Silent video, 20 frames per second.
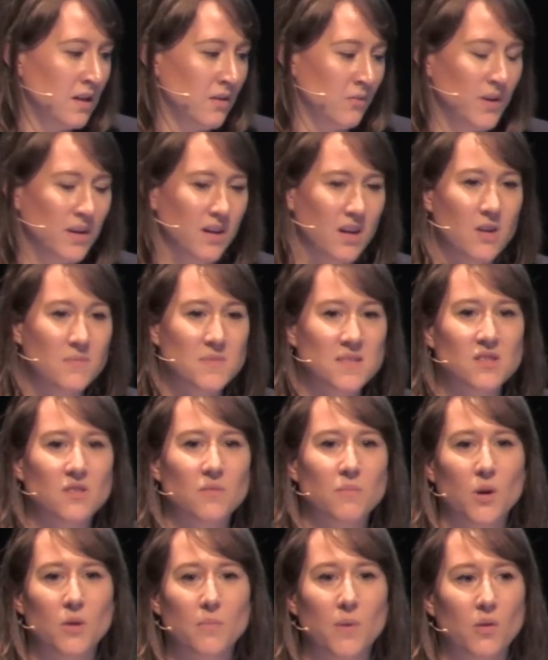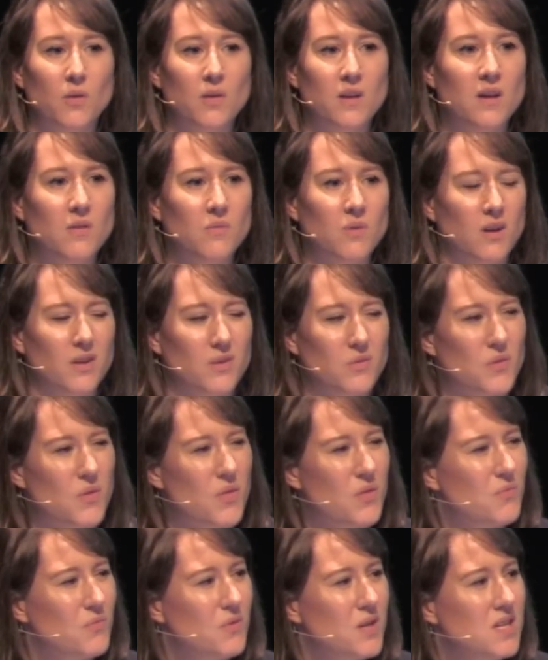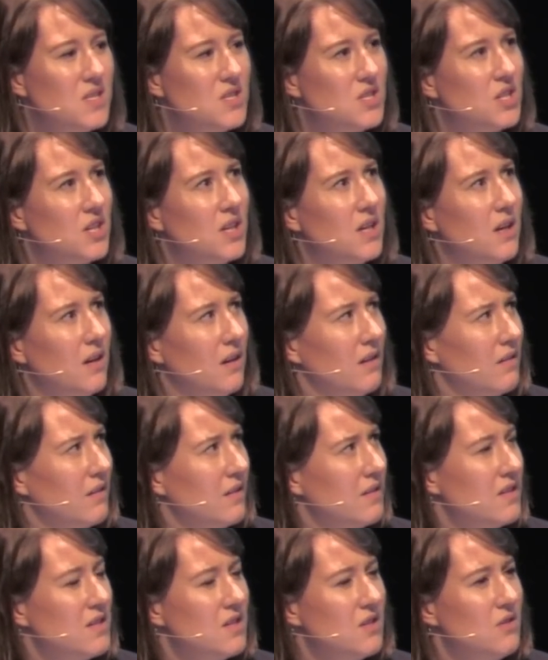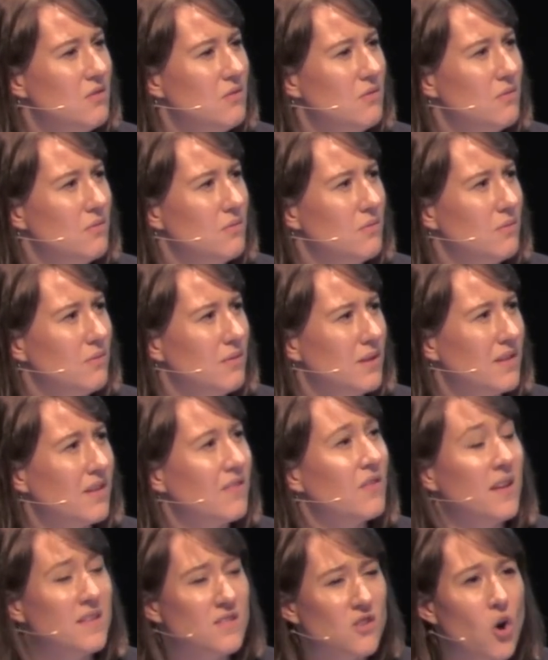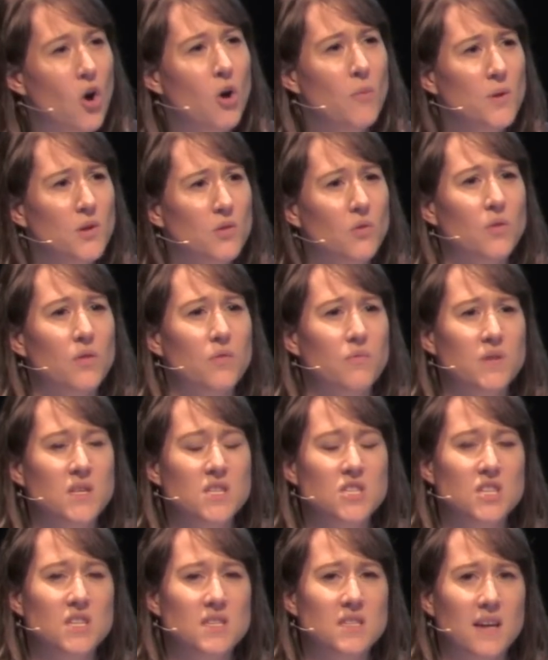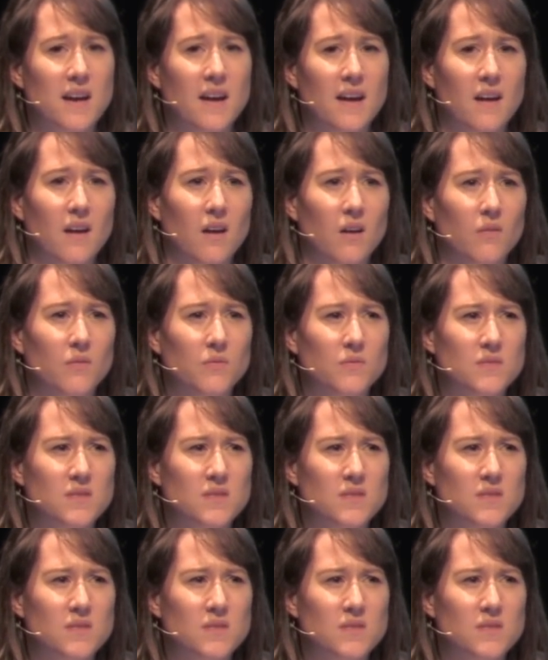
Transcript: When it comes to the mobile network on 3G, I think it's common on 3G to have